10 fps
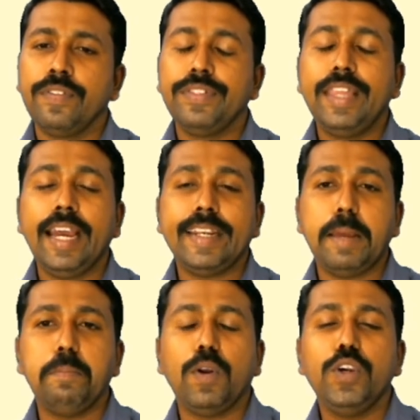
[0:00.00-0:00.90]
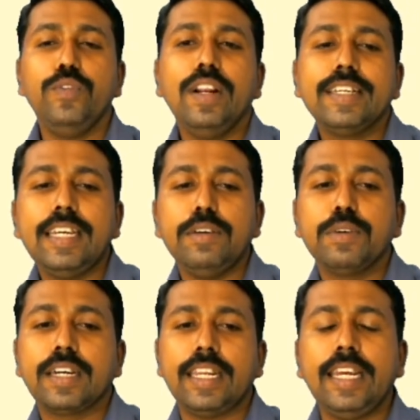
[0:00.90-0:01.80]
that employee will
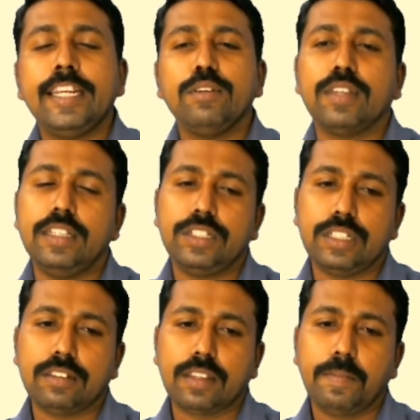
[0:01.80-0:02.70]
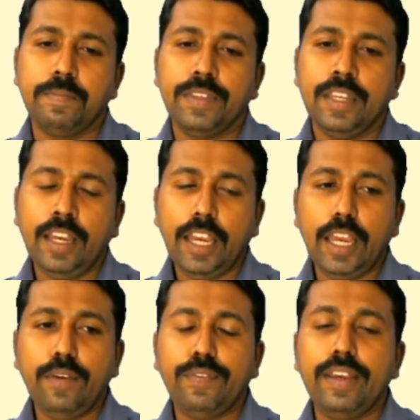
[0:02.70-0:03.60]
give creative suggestions.
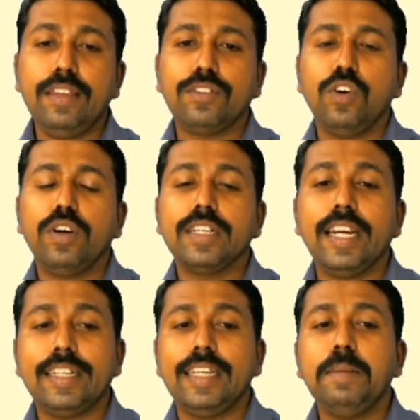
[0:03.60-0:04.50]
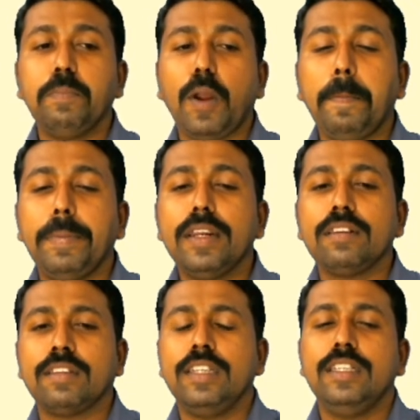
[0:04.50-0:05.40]
If he is not getting proper
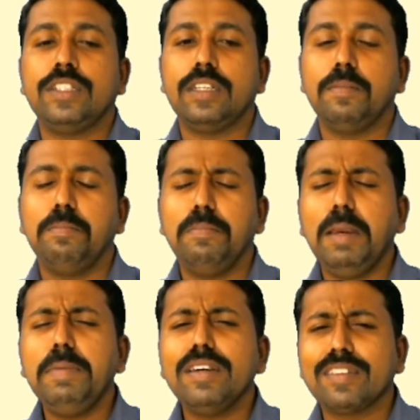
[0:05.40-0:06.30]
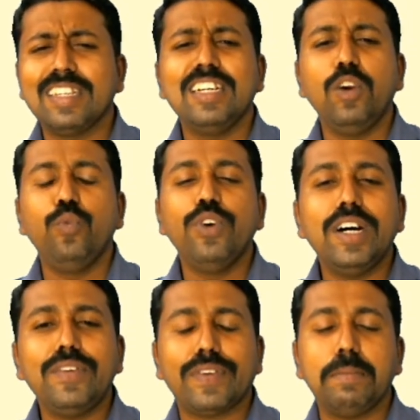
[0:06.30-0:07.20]
suggestion, maybe a single
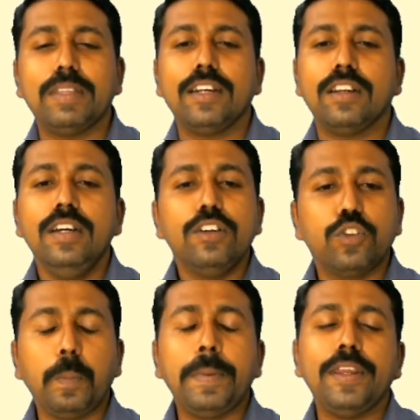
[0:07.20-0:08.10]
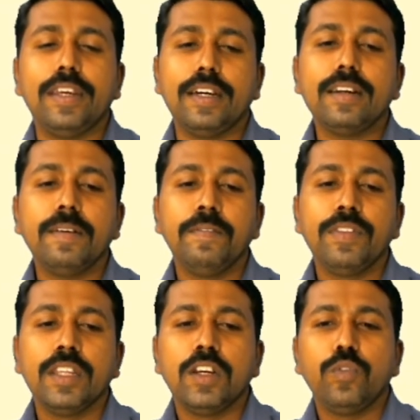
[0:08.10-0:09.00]
word from the superior
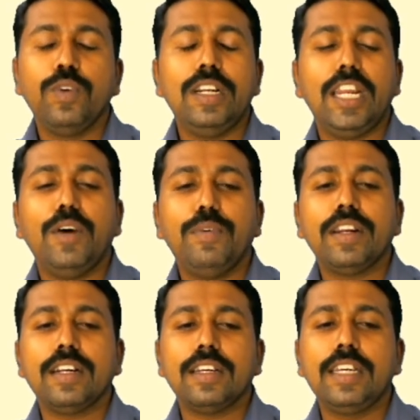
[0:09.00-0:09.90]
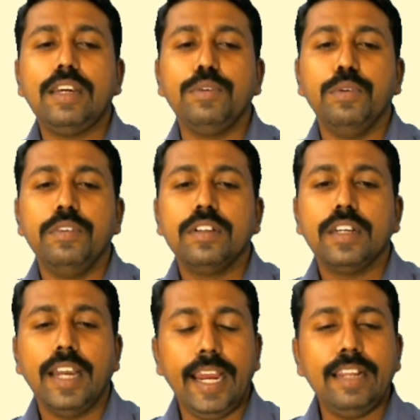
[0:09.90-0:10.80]
will never give
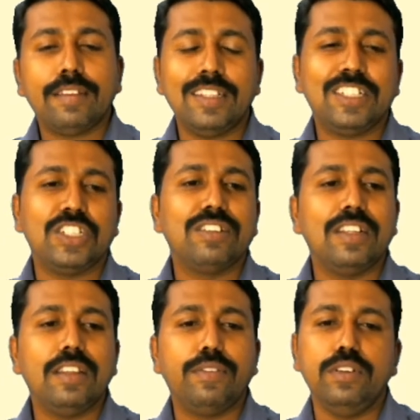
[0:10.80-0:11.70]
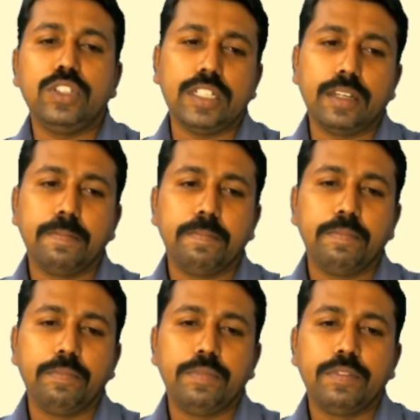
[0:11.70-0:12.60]
any suggestions in the future.
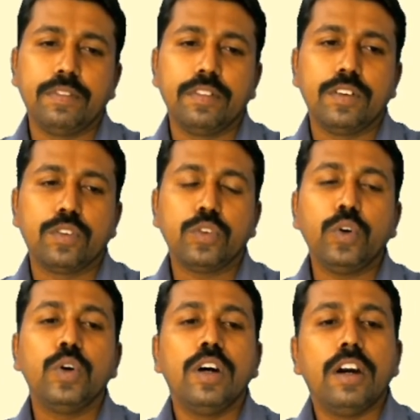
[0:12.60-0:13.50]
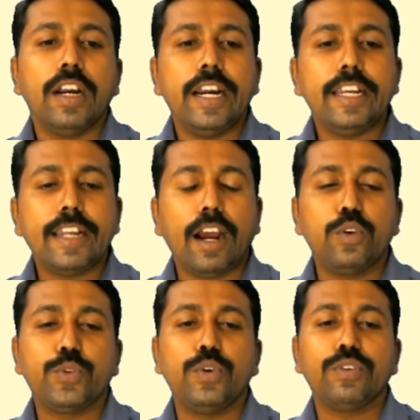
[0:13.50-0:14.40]
So it
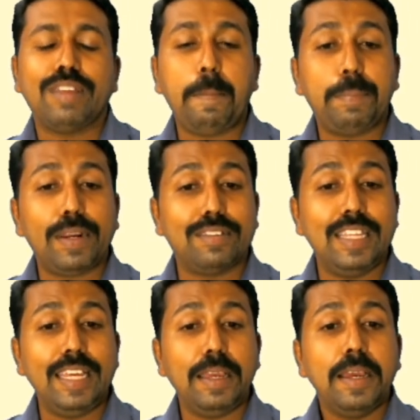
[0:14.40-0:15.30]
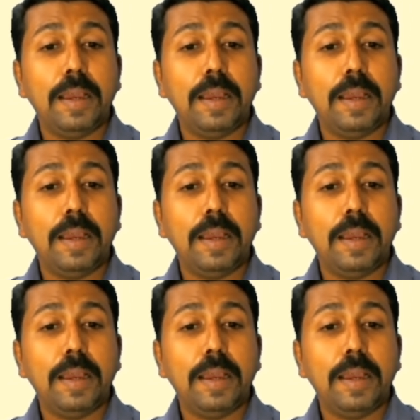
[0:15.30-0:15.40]
also suppresses the